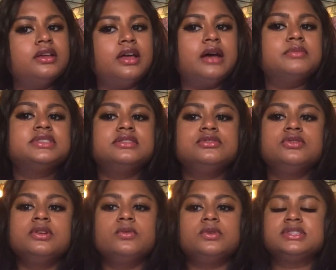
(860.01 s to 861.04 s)
I'm still
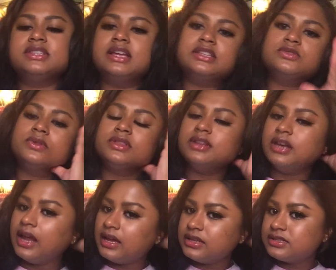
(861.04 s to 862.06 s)
doing what's next with
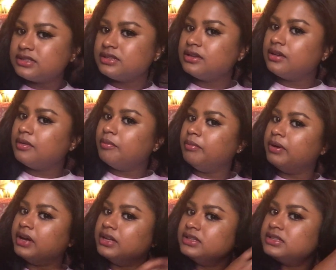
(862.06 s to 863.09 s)
Ness,
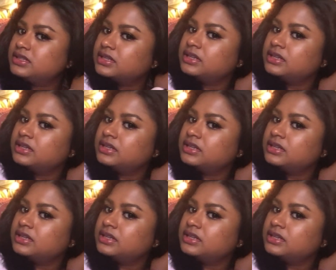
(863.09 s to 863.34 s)
but